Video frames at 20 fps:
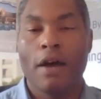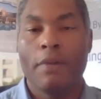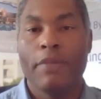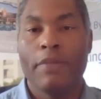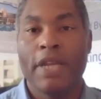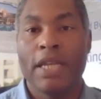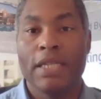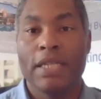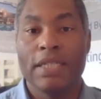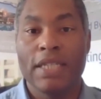
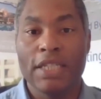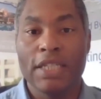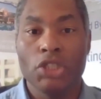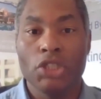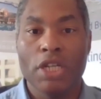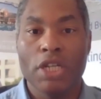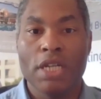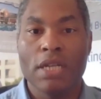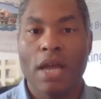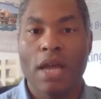In
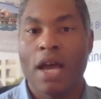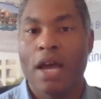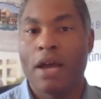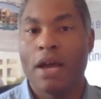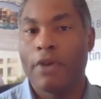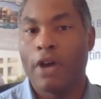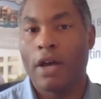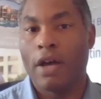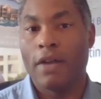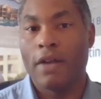addition,
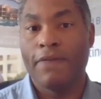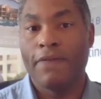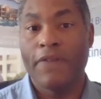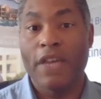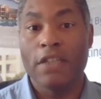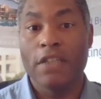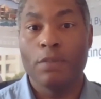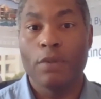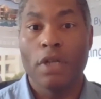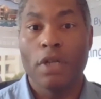I'm on
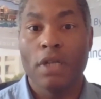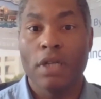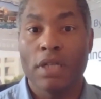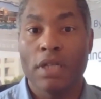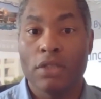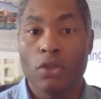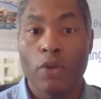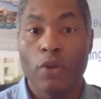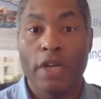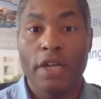Facebook,
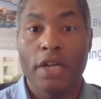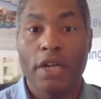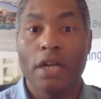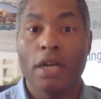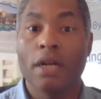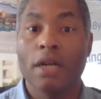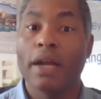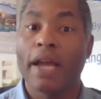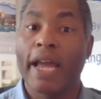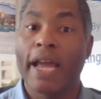
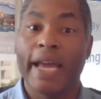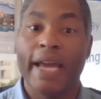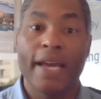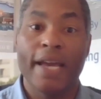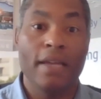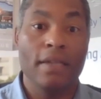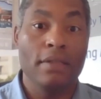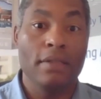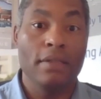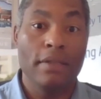Twitter,
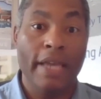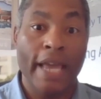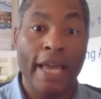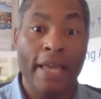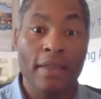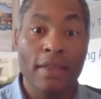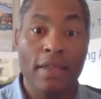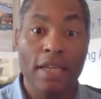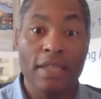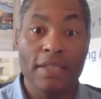and
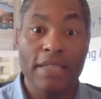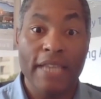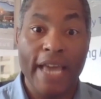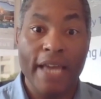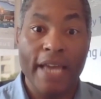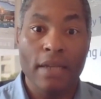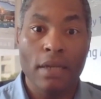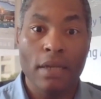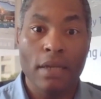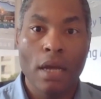
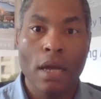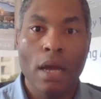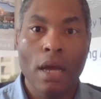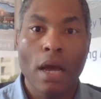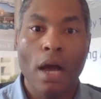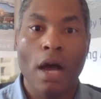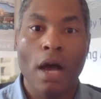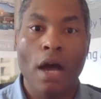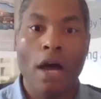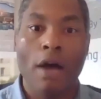LinkedIn,
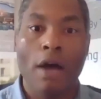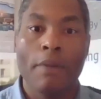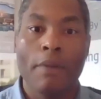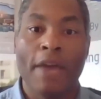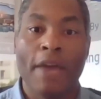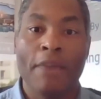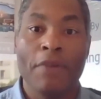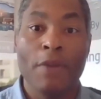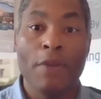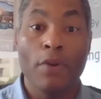
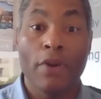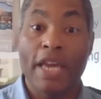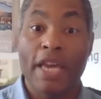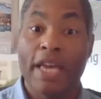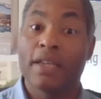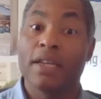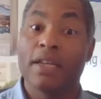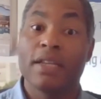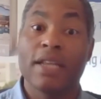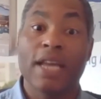and people
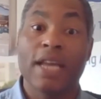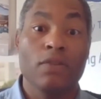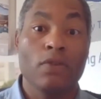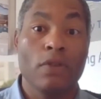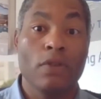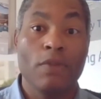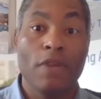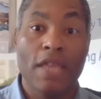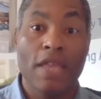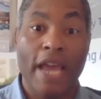can connect
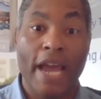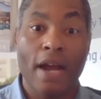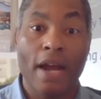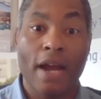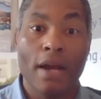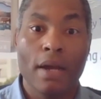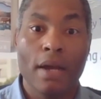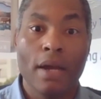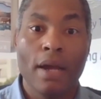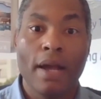with me
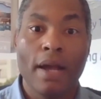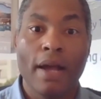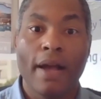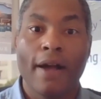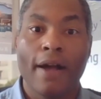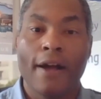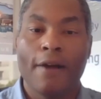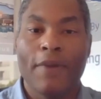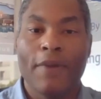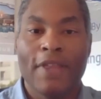there.
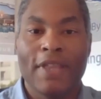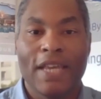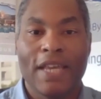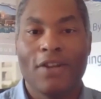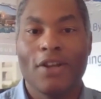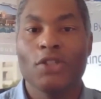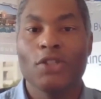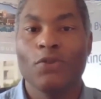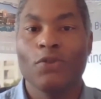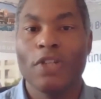And they
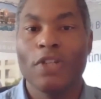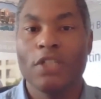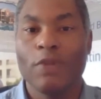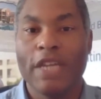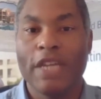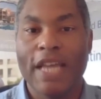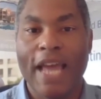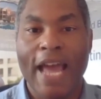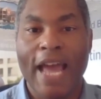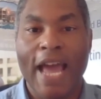can also reach
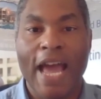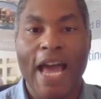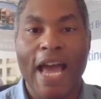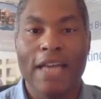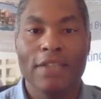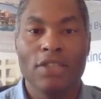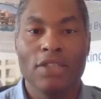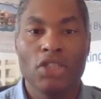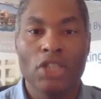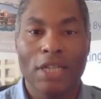me
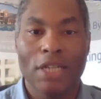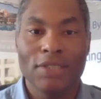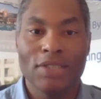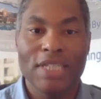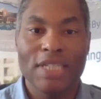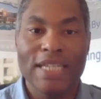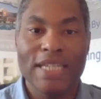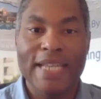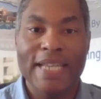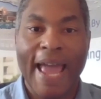at
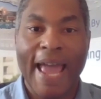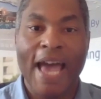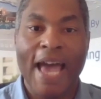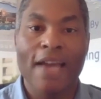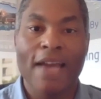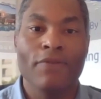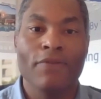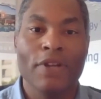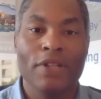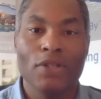
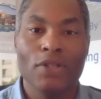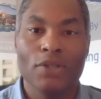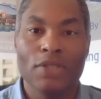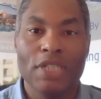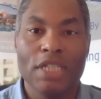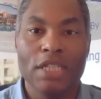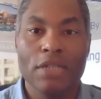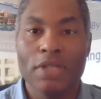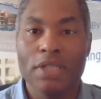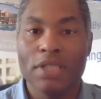
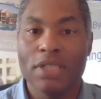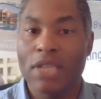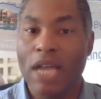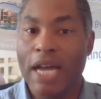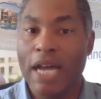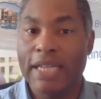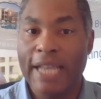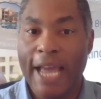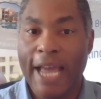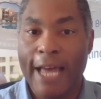
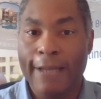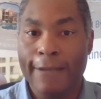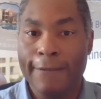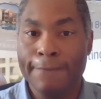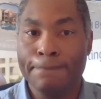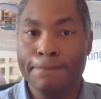justin@rentalsecrets.net.